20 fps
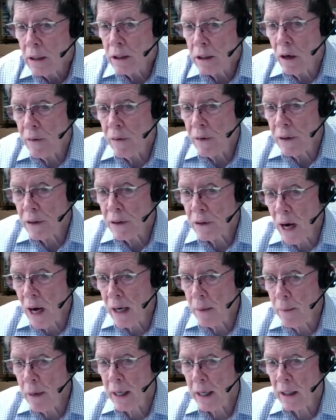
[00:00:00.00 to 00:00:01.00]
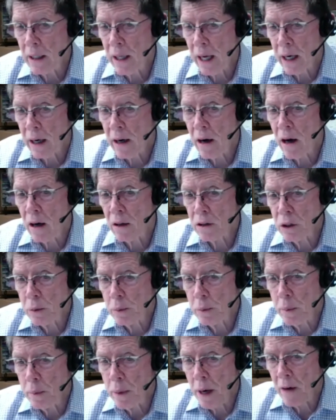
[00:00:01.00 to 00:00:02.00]
So if you're trying to make a lot of calls, you
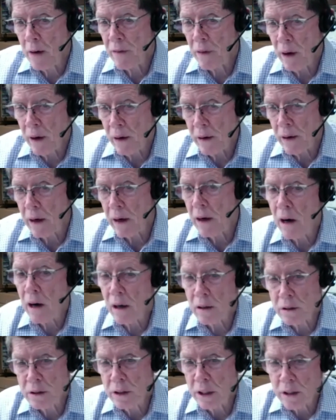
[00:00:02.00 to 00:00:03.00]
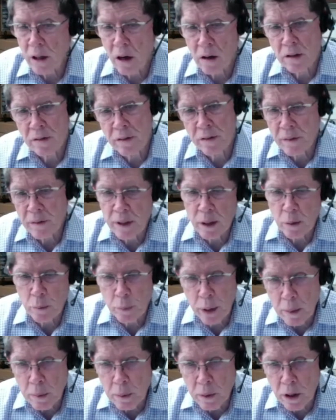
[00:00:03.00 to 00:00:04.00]
prepare for 100 calls and you talk to 15
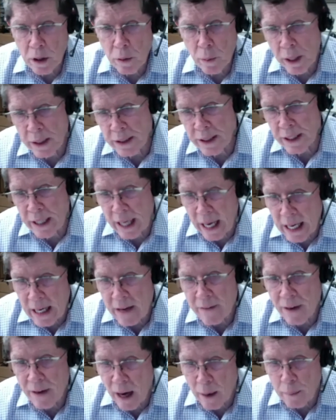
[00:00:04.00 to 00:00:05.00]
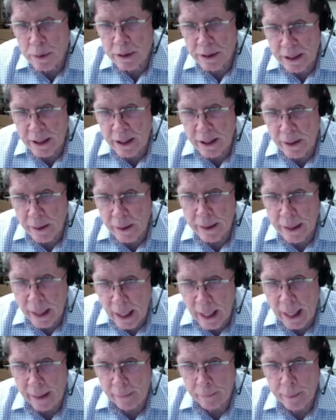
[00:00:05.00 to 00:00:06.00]
people, you wasted 85% of your
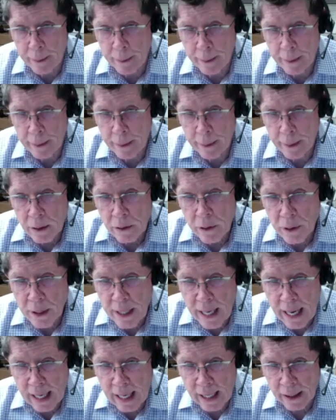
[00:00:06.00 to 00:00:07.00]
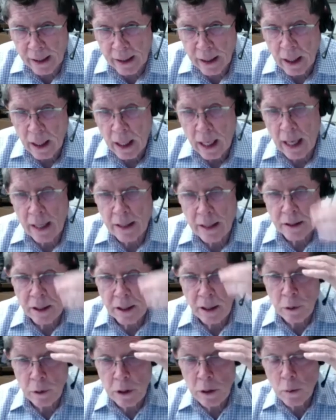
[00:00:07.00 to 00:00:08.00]
time. So you can't. And,
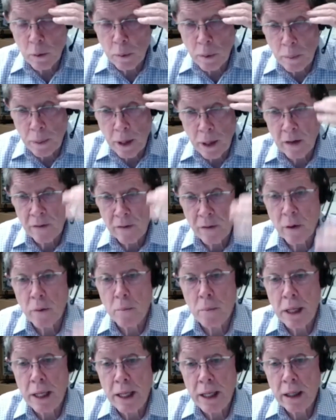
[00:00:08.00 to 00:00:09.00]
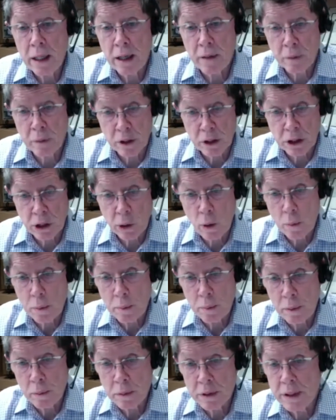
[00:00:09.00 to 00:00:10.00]
and when you were preparing for a meeting, and I'm going to show up
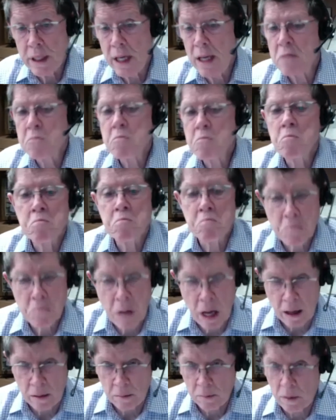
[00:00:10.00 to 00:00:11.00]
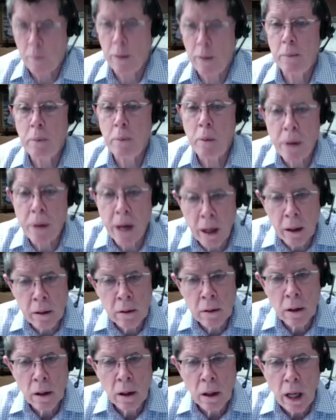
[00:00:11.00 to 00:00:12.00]
and meet with Seth, ah, I better prepare
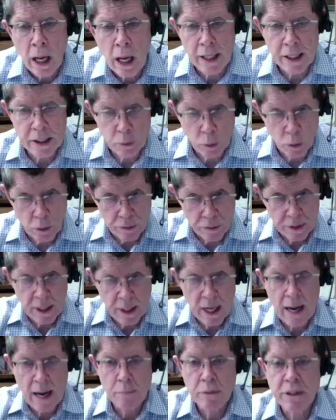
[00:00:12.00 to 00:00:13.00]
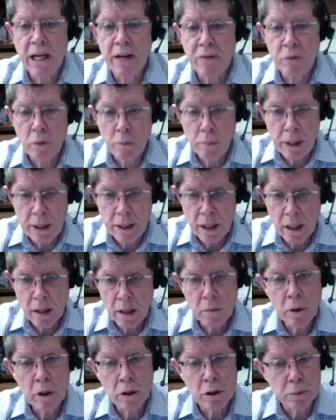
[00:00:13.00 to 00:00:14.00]
and it's worth the time. Seth will be
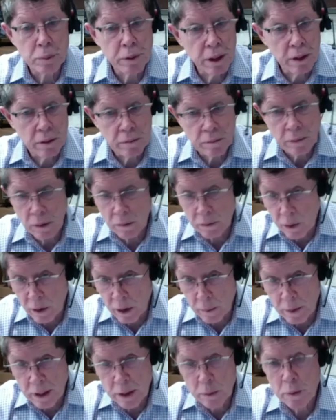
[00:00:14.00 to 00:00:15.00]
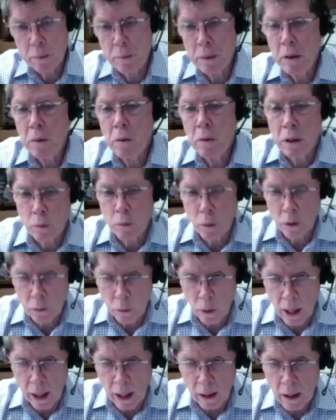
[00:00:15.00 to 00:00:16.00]
there. He'll spend you know 30 minutes with me. is
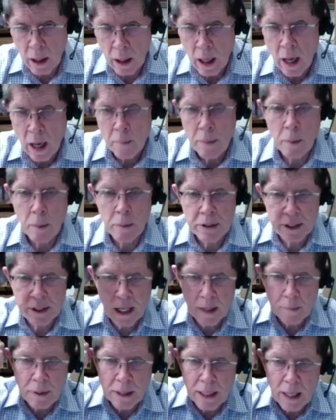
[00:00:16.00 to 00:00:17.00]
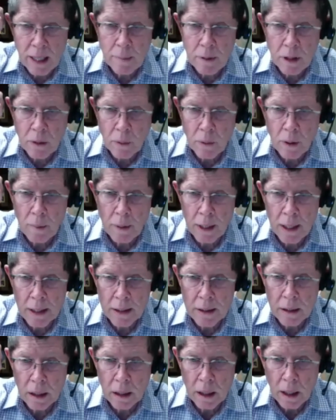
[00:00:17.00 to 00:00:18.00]
worthwhile. But when Seth may give me three
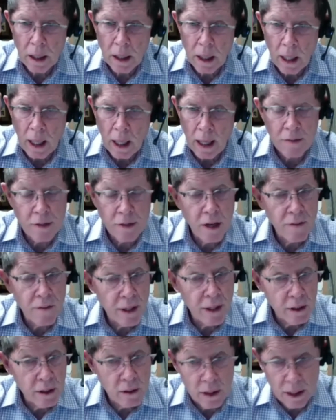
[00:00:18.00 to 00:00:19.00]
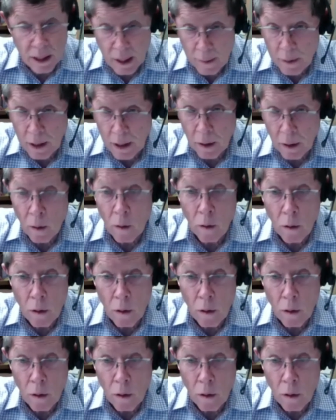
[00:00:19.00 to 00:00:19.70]
minutes, and Seth ain't going to give me